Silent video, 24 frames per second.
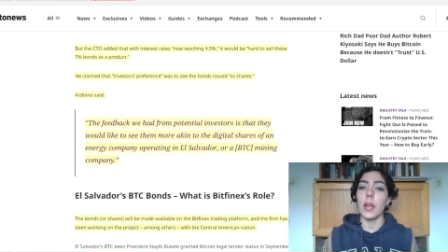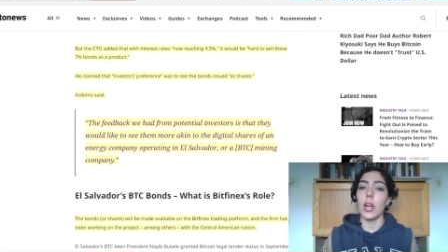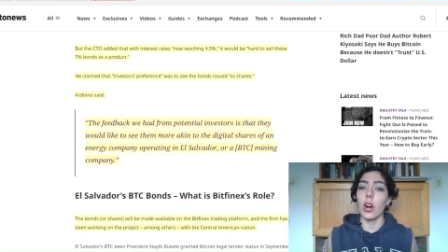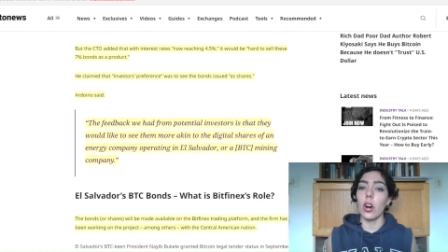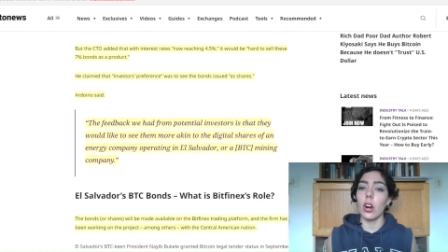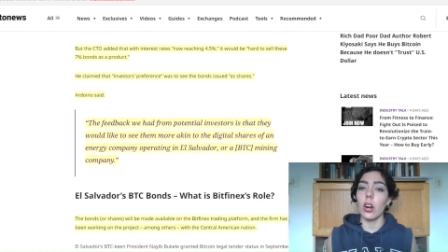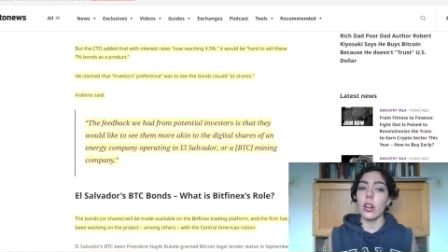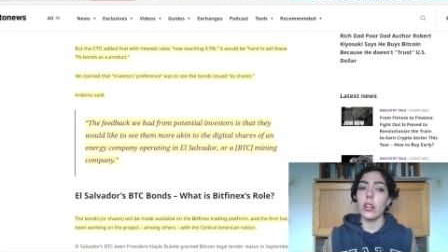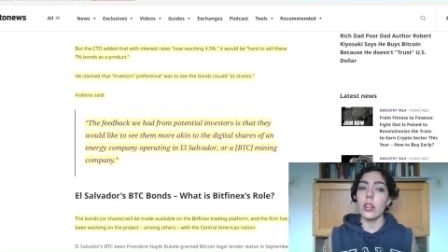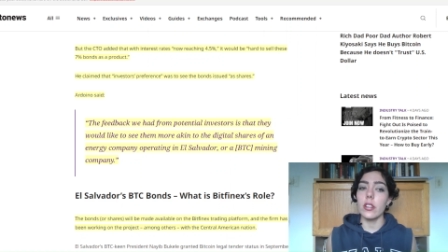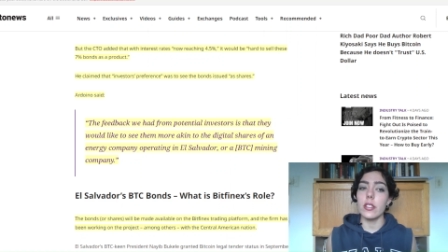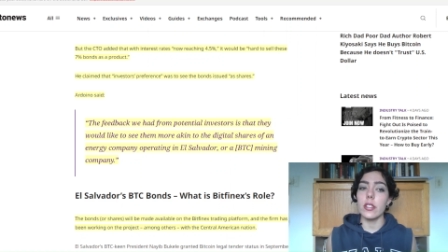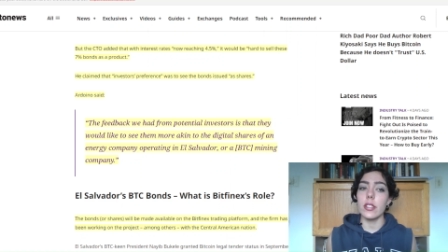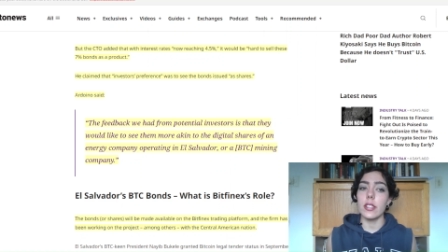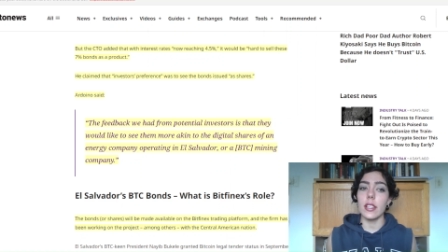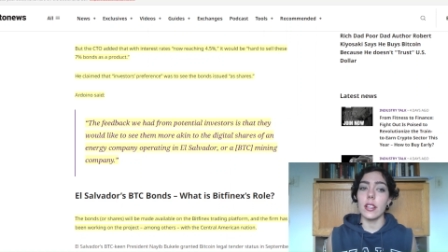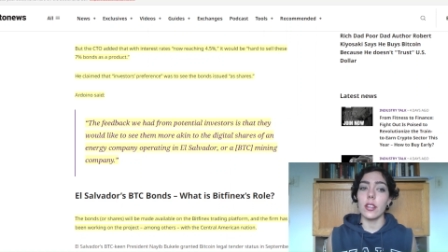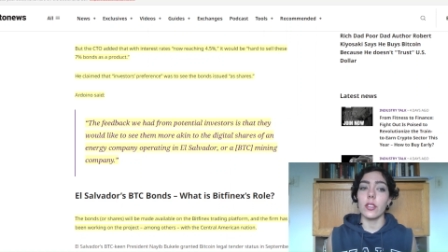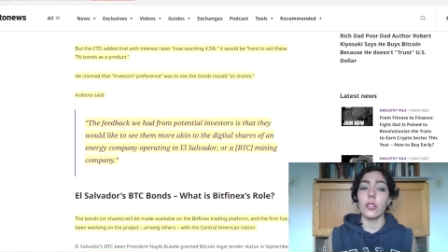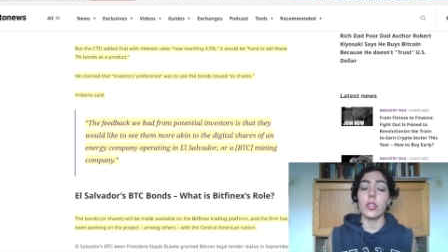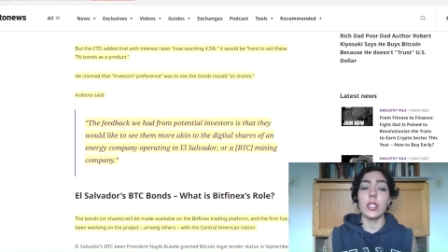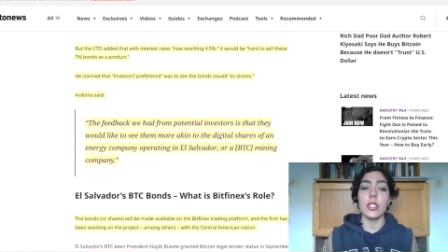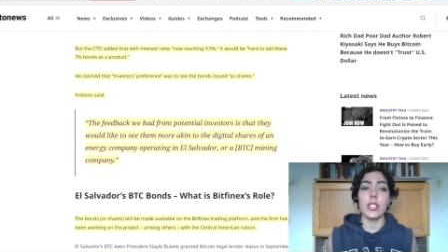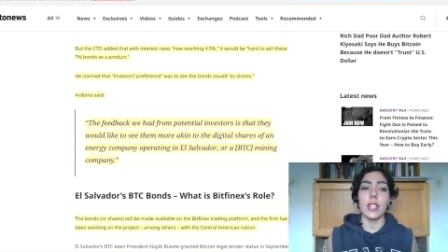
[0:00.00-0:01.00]
hard to
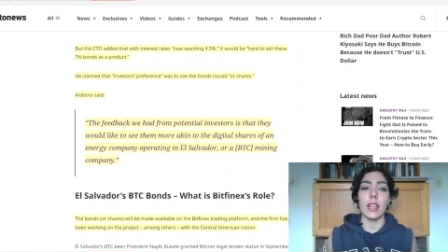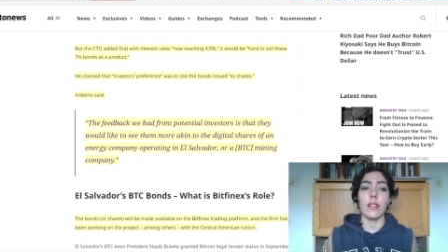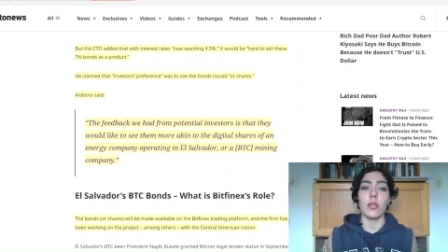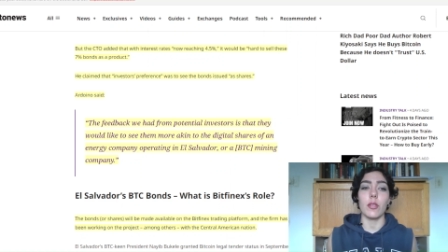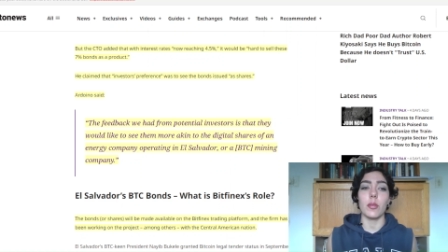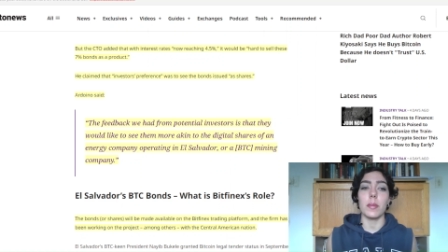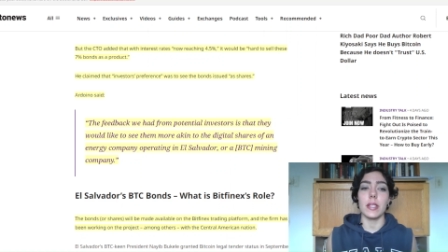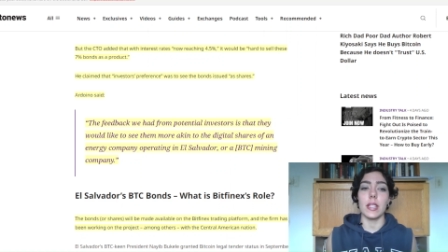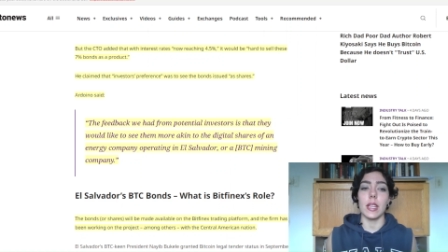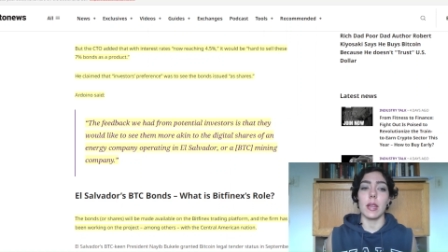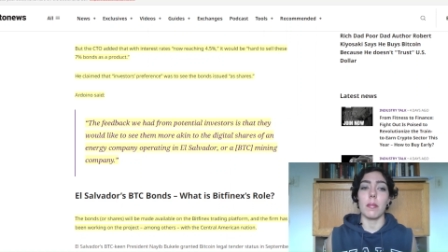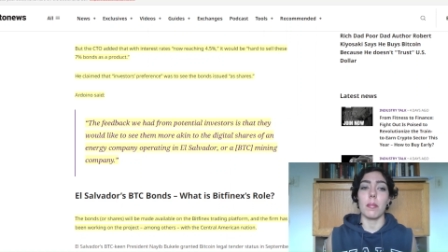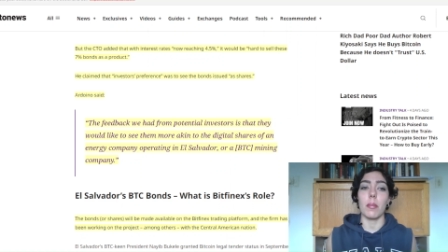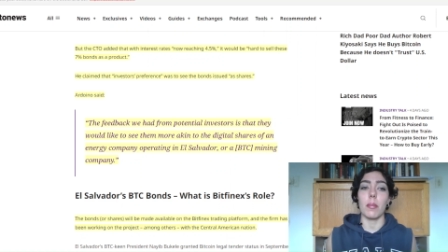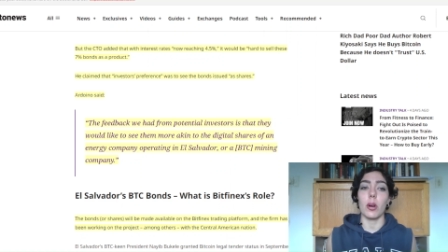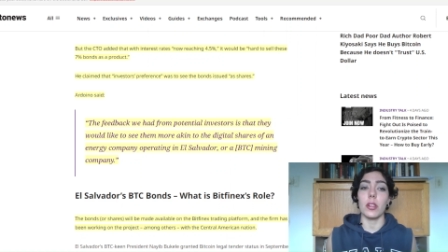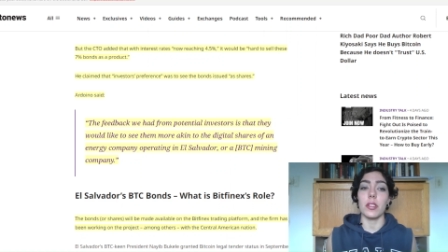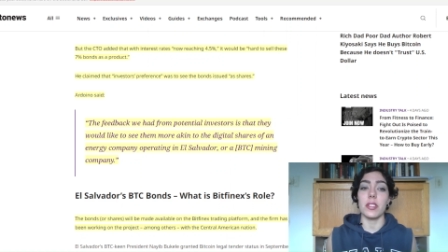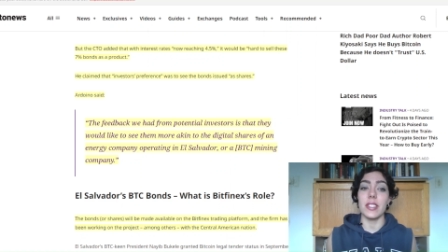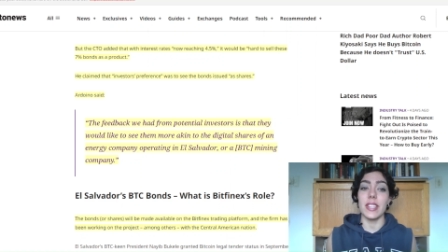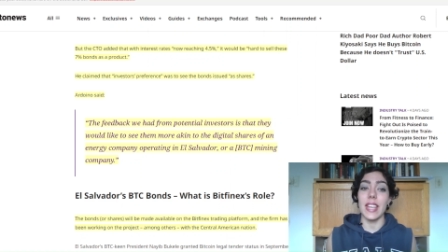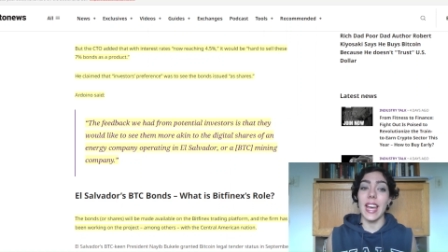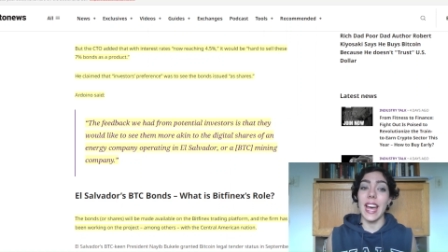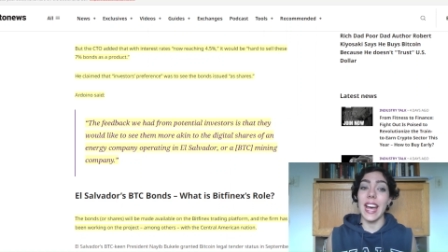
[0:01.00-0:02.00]
sell these seven percent
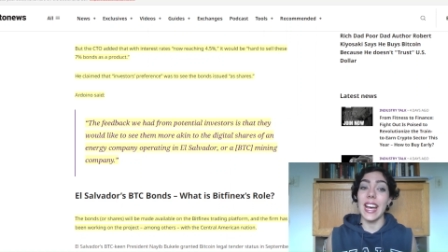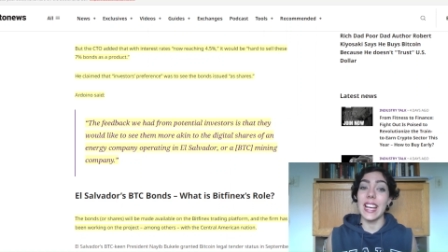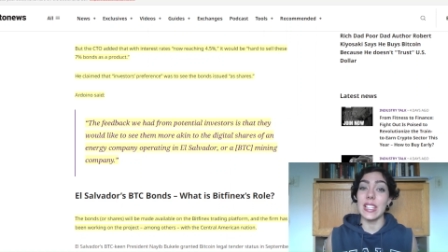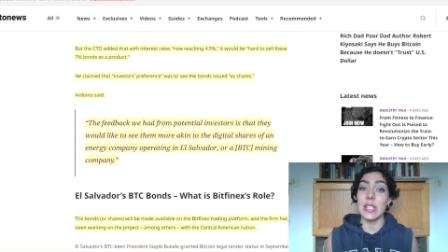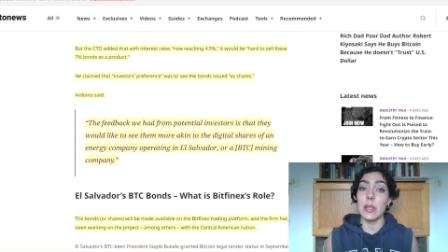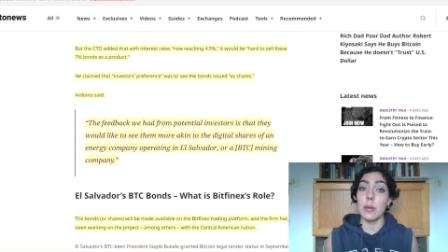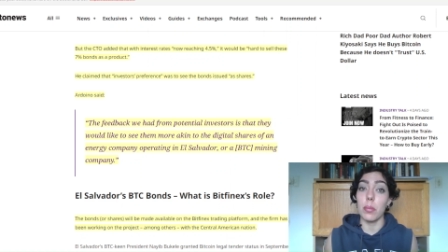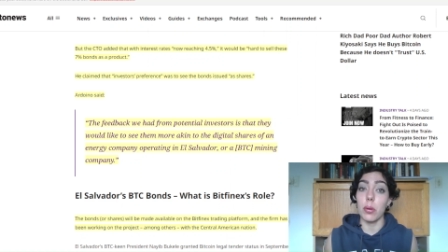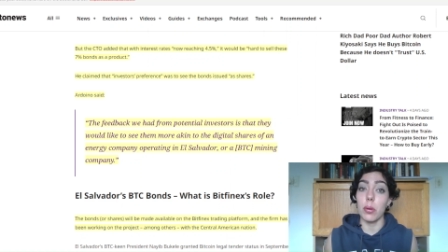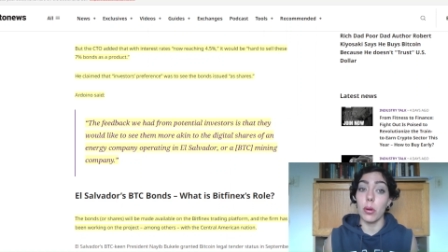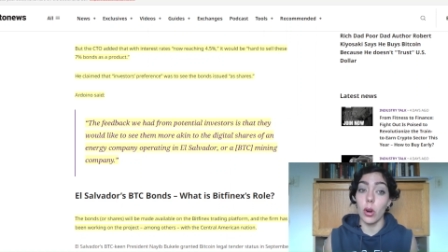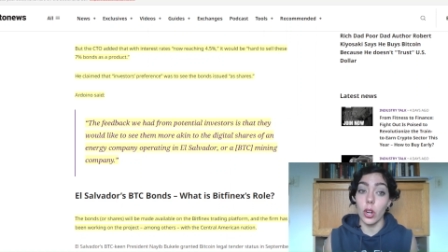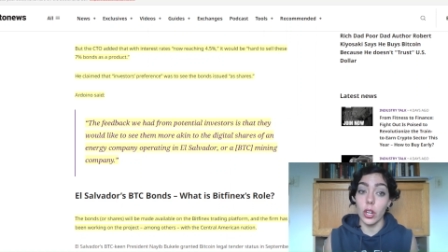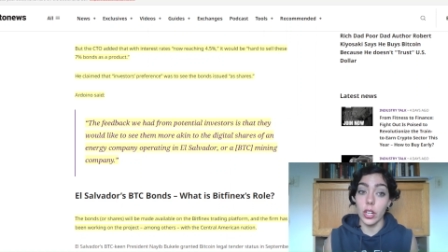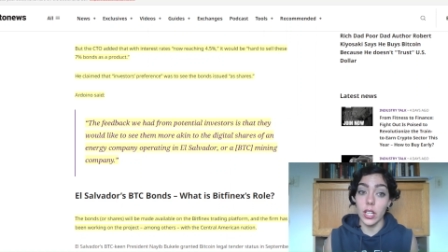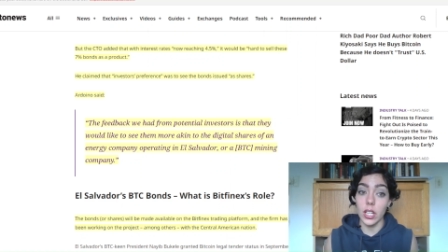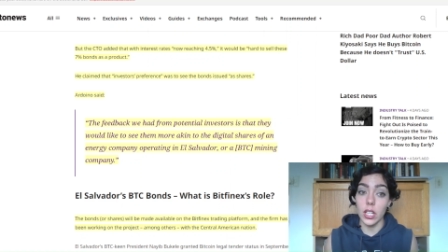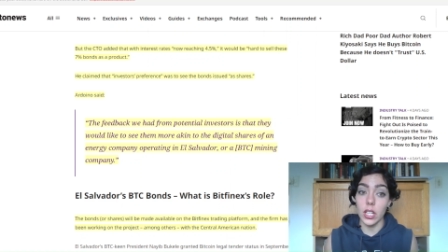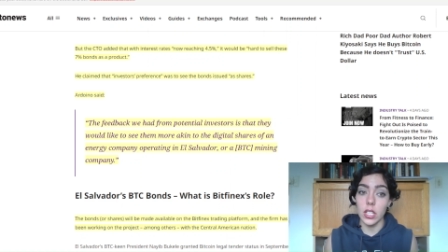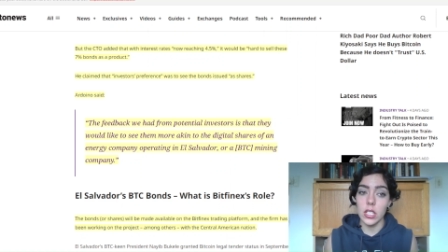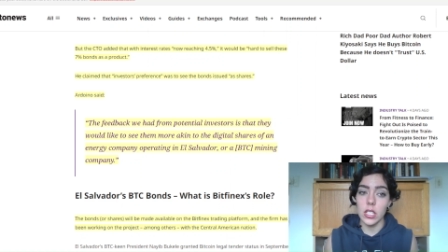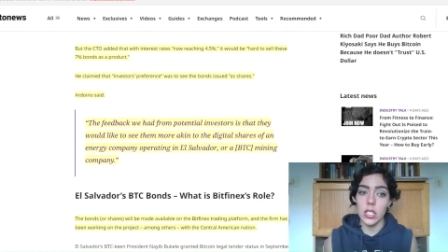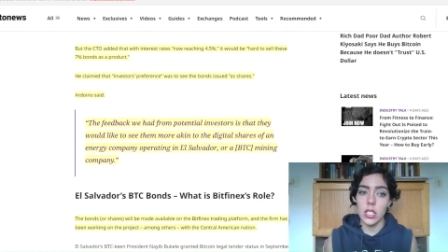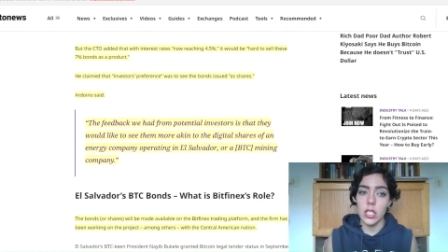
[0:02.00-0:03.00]
bonds as a
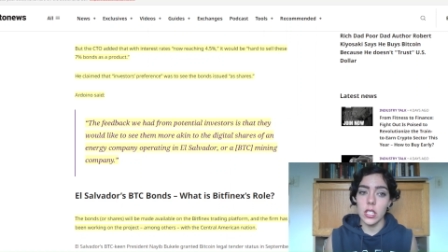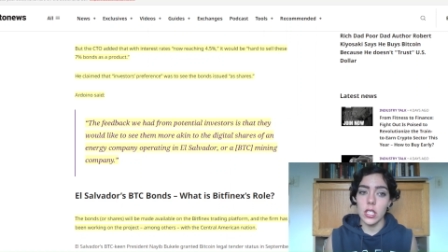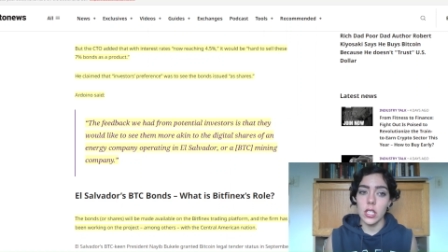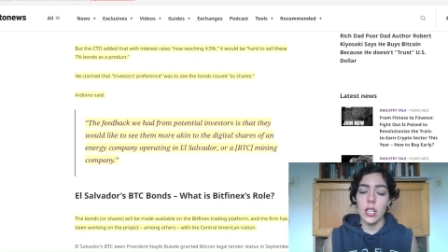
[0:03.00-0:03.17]
product.